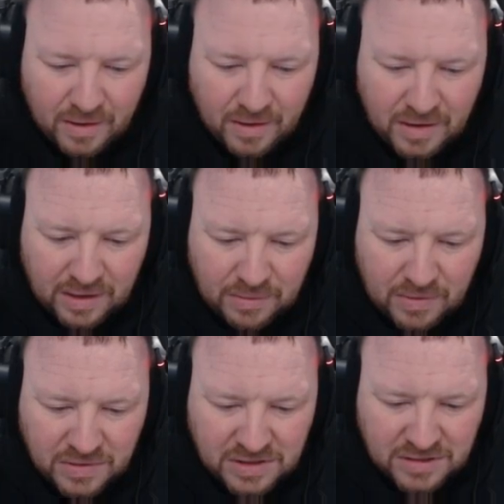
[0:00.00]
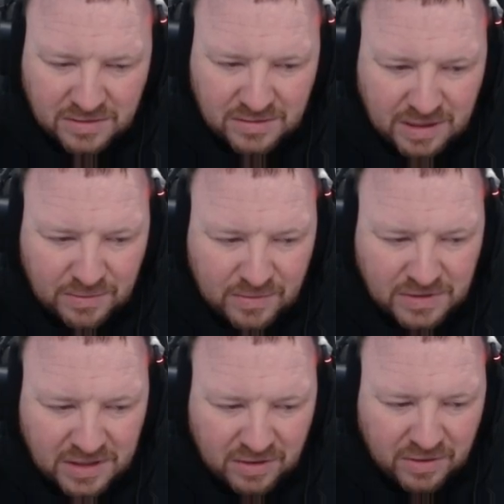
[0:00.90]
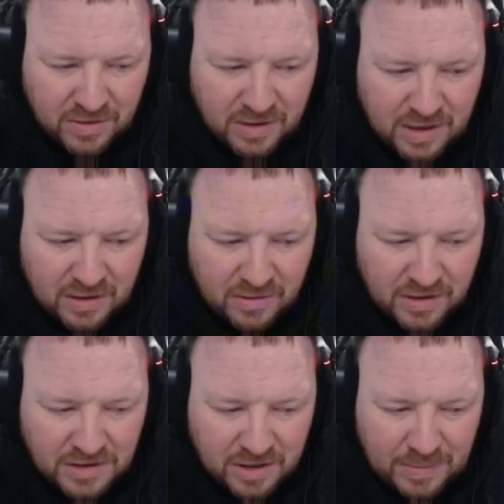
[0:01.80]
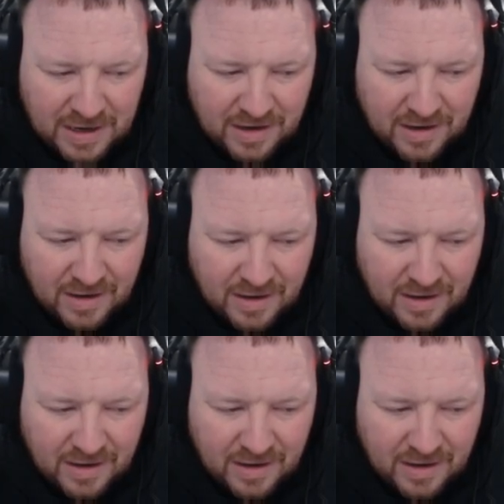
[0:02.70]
Yeah, we've got sound on. Okay, right, let's go back.